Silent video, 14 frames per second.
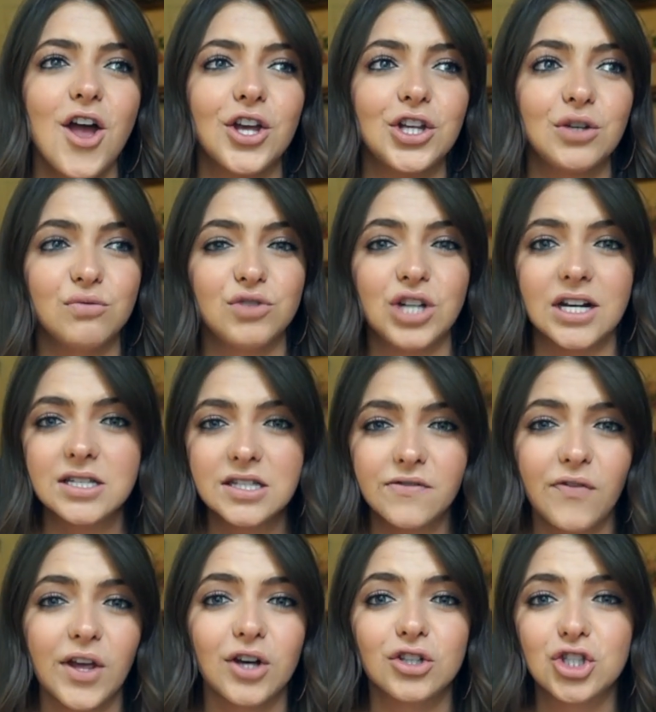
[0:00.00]
you just
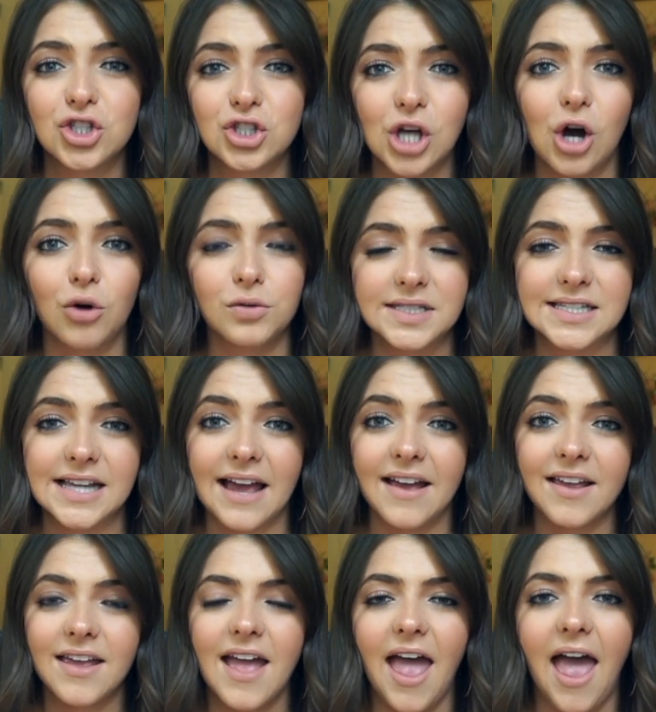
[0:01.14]
feel so
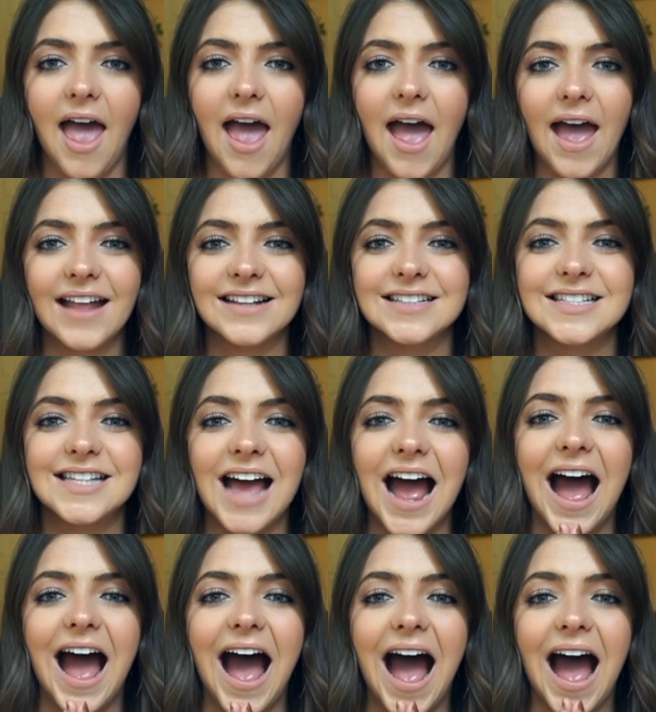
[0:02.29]
sick. And
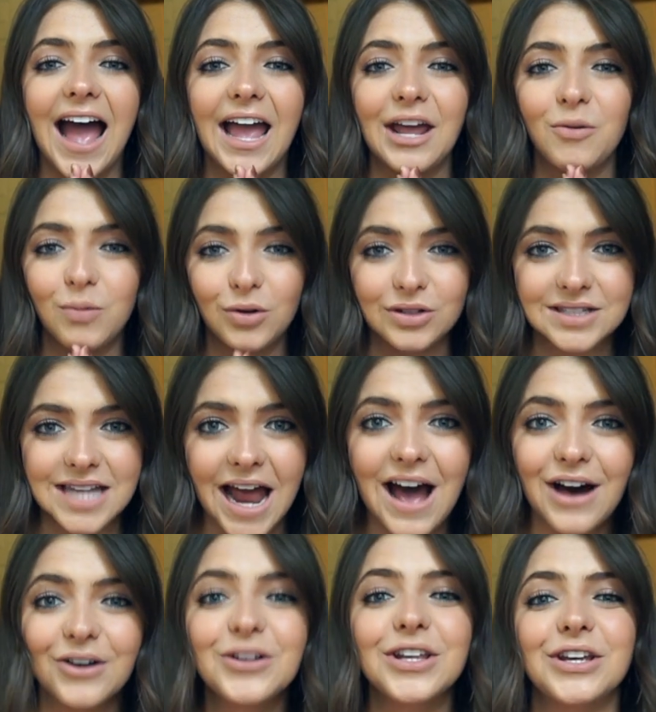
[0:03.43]
I will
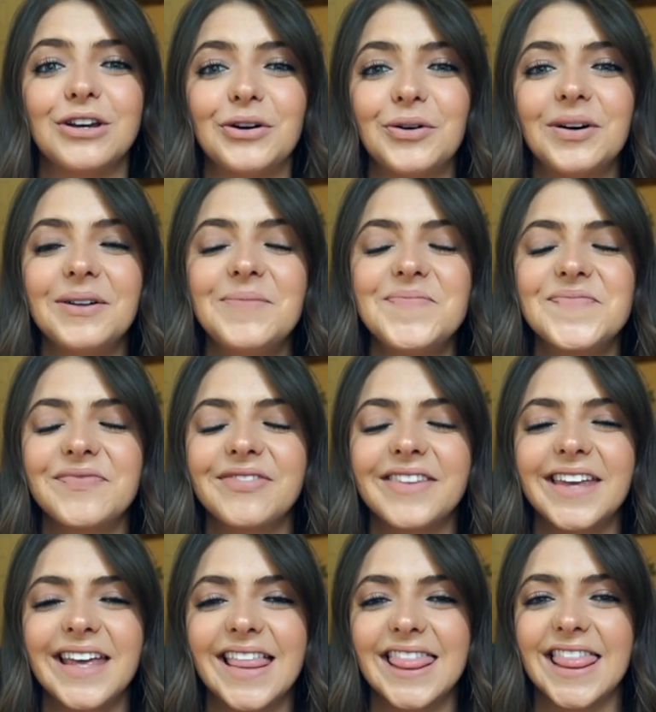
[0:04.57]
tell you
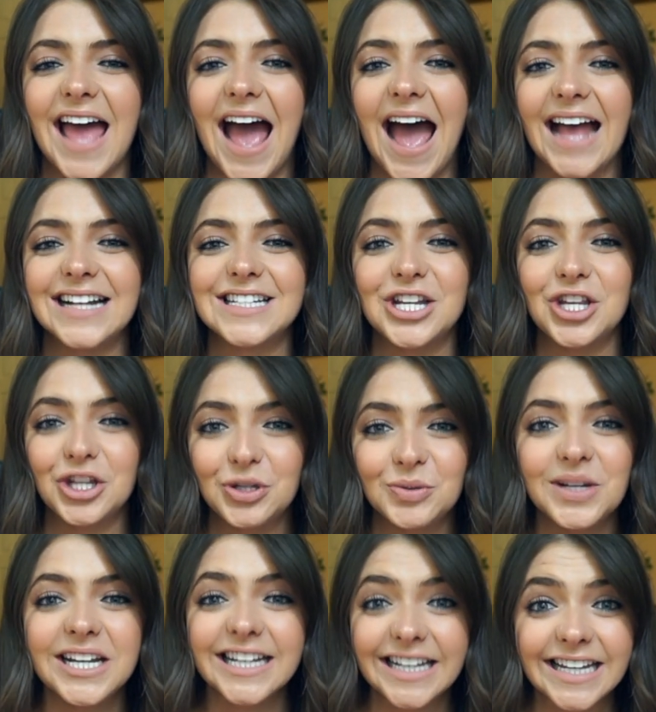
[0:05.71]
that you
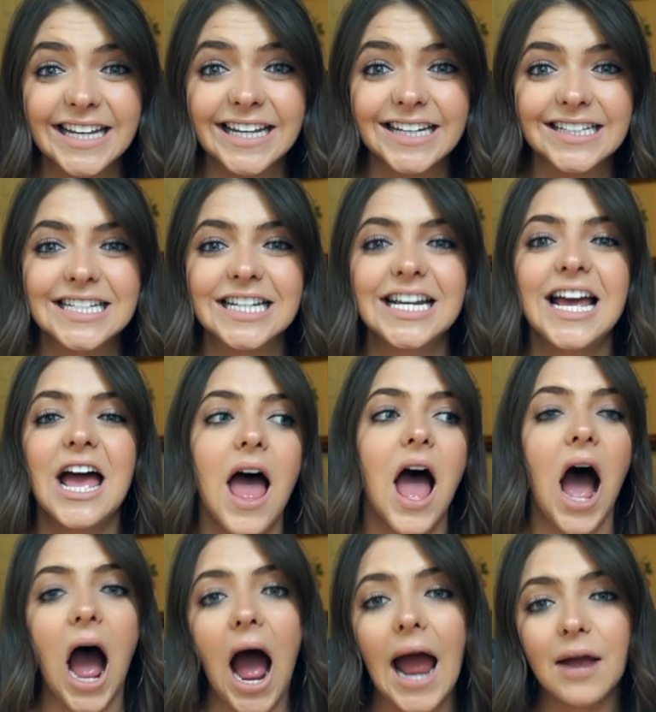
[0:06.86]
need to eat.
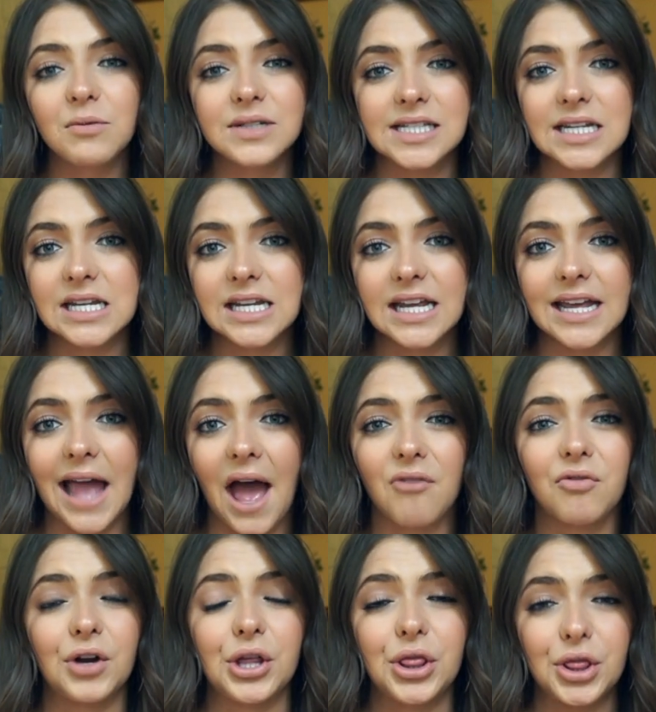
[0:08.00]
I was eating
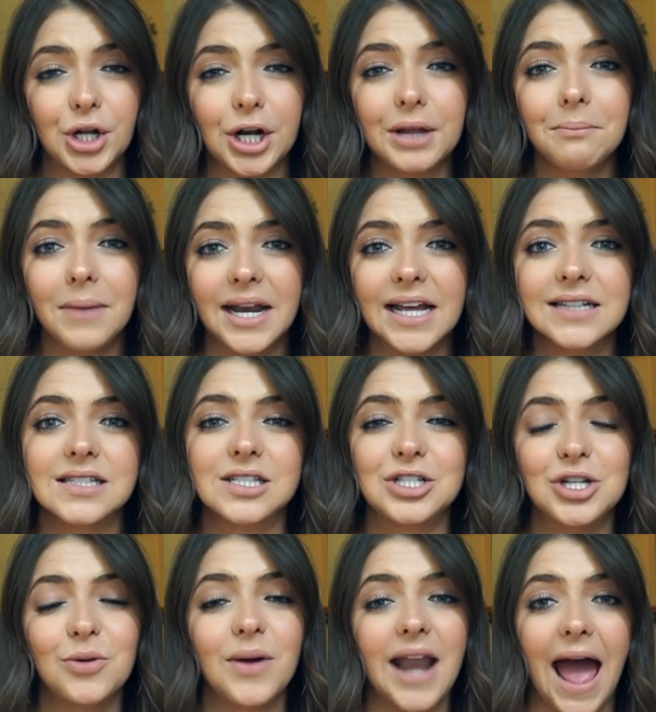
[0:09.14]
every 30 minutes
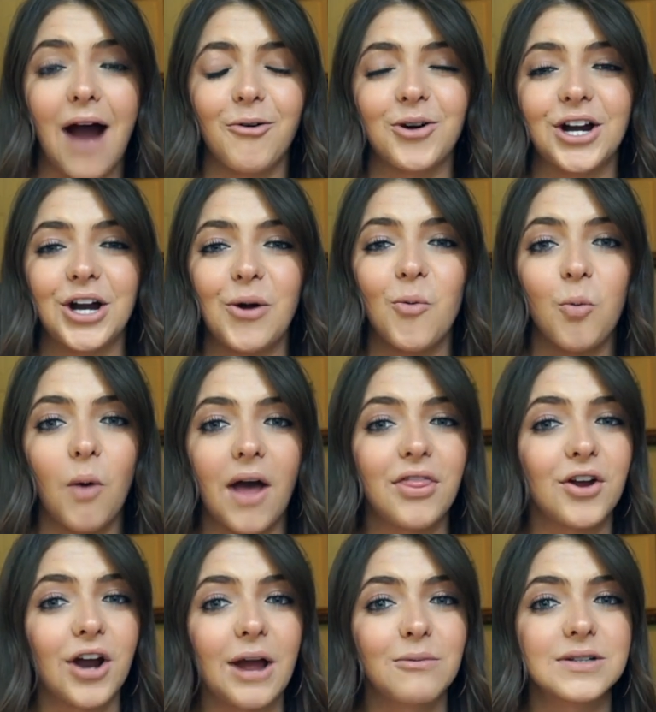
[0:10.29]
to an hour,
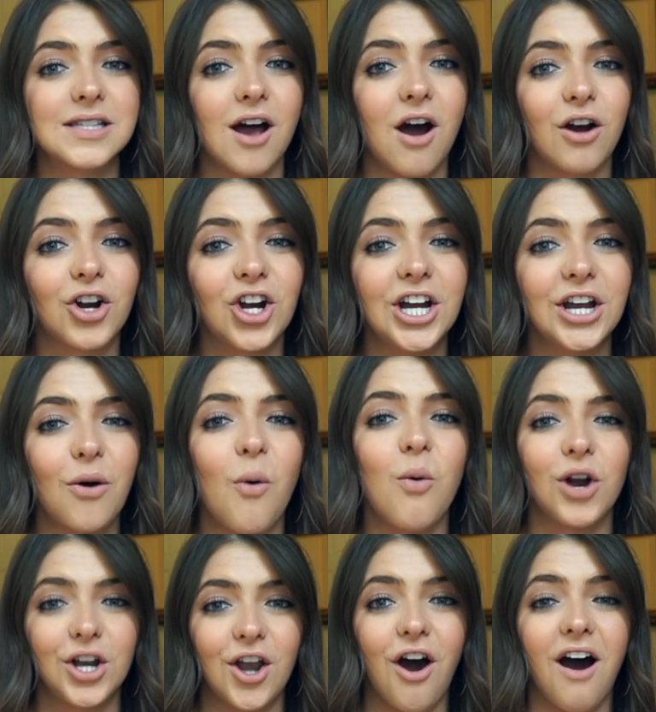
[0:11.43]
whether I was hungry
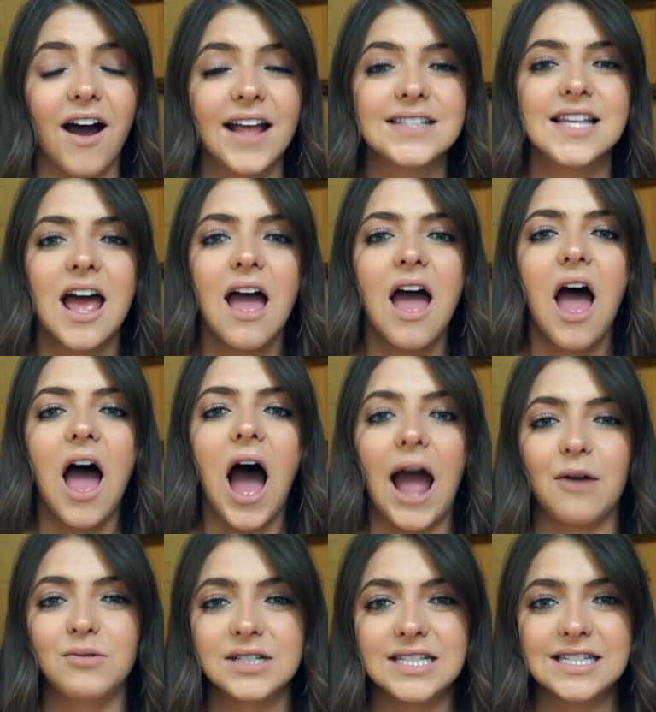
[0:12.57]
or not.
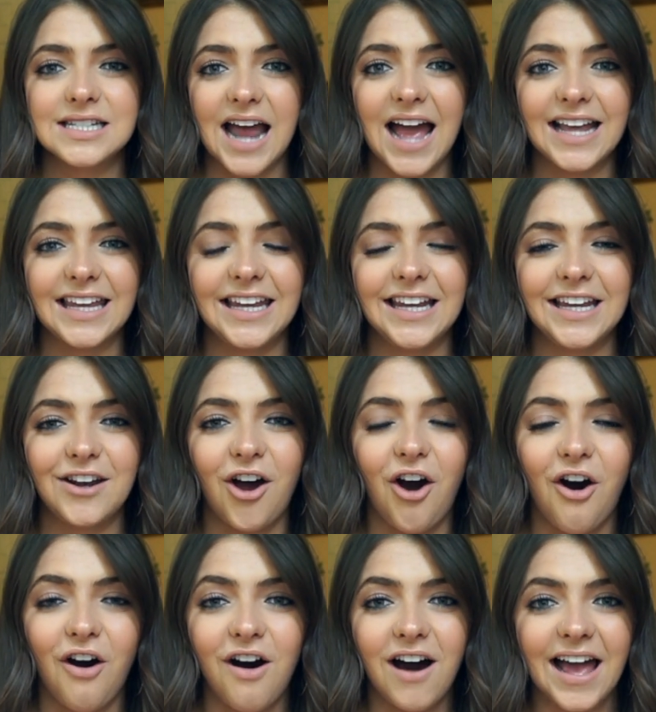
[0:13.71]
I was snacking
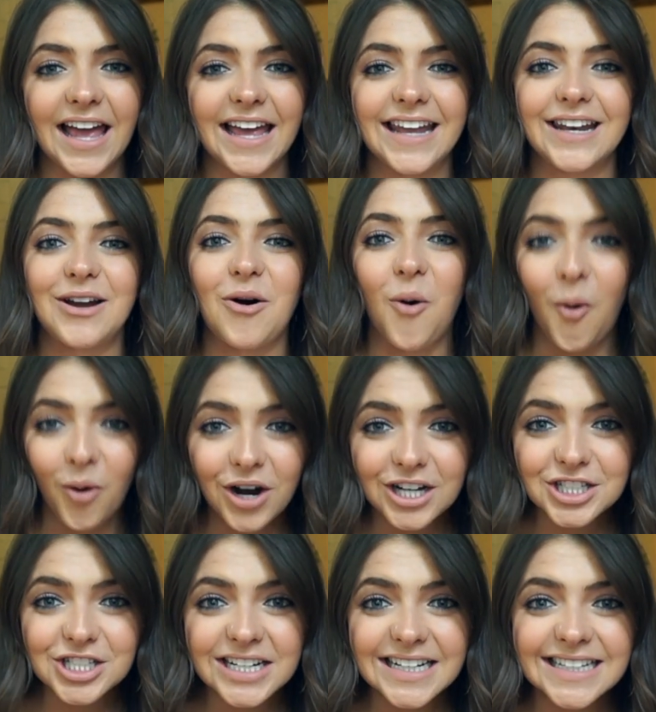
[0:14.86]
on
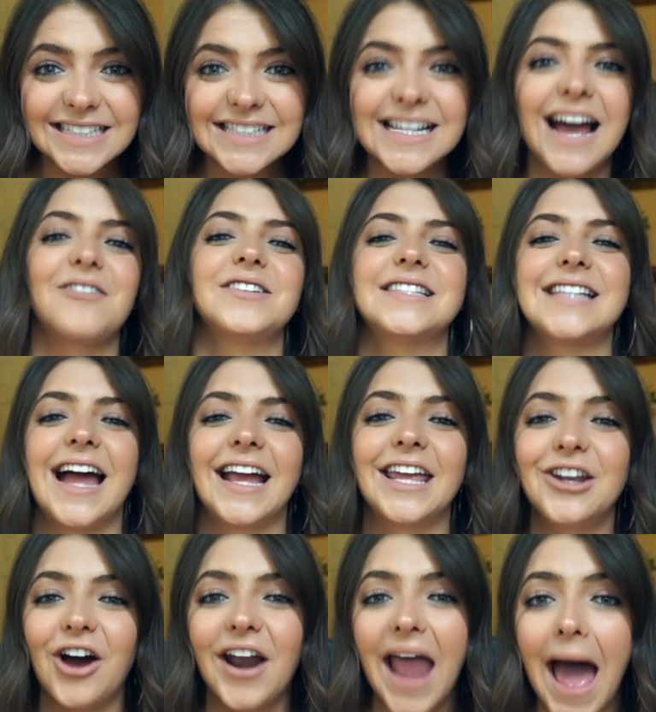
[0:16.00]
oranges, I was
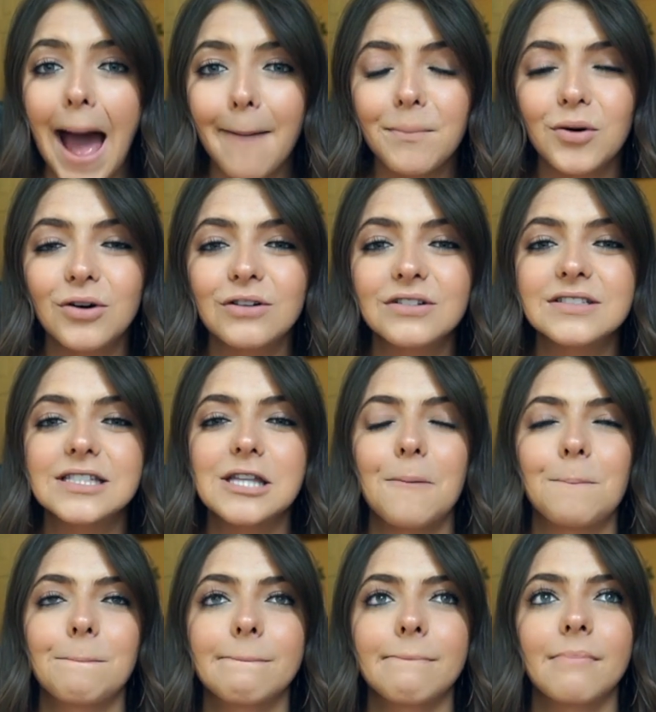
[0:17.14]
snacking on apples,
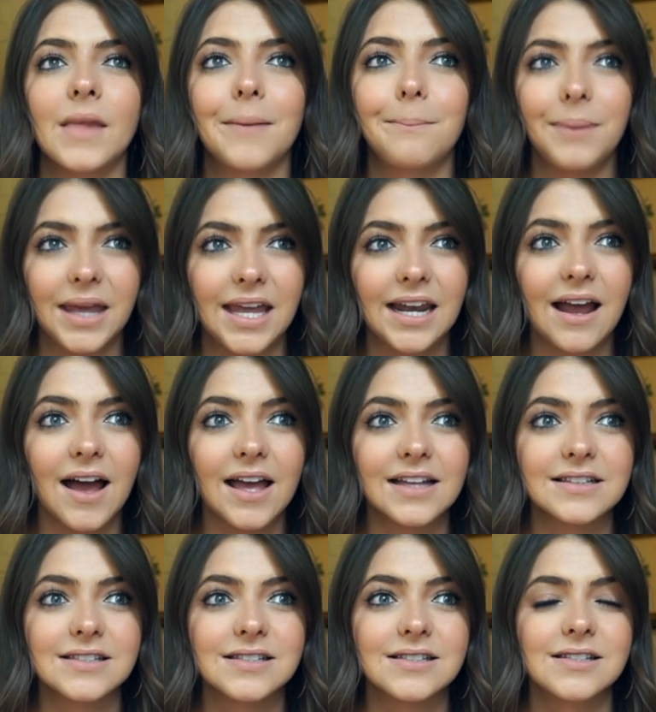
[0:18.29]

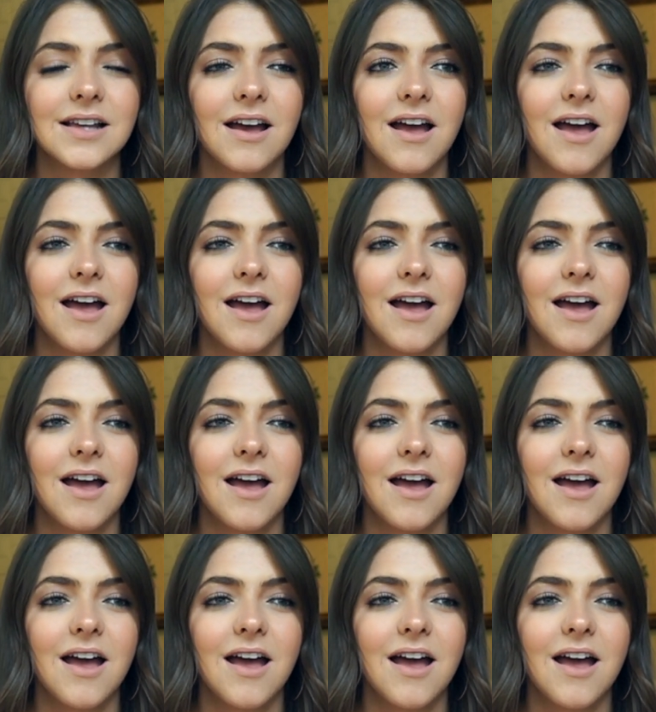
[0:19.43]
peanuts,